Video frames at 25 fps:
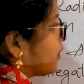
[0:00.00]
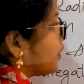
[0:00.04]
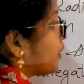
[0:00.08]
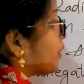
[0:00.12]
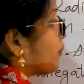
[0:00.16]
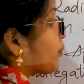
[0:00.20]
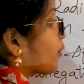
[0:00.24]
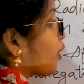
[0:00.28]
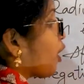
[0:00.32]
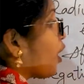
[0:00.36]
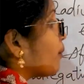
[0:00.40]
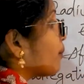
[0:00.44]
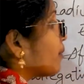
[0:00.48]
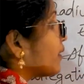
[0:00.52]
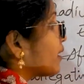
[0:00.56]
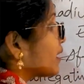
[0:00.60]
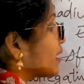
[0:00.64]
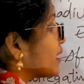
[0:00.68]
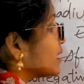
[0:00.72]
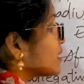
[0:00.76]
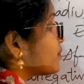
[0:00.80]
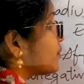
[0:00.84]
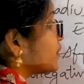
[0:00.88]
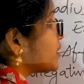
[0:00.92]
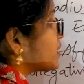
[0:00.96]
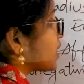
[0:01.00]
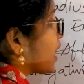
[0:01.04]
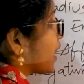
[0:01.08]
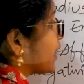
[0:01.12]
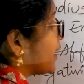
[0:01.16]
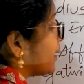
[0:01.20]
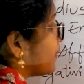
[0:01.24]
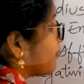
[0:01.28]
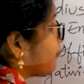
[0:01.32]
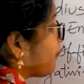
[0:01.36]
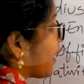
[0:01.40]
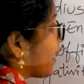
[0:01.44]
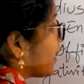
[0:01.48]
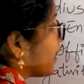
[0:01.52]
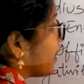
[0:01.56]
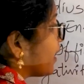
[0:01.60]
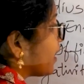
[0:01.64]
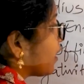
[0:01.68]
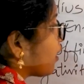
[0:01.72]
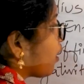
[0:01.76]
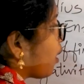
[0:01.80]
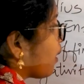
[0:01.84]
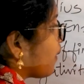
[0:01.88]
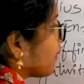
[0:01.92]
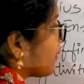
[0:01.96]
The properties which are
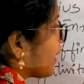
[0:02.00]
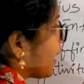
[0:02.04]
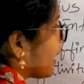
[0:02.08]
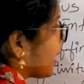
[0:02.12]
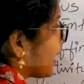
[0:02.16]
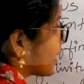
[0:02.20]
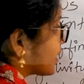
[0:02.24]
depending on the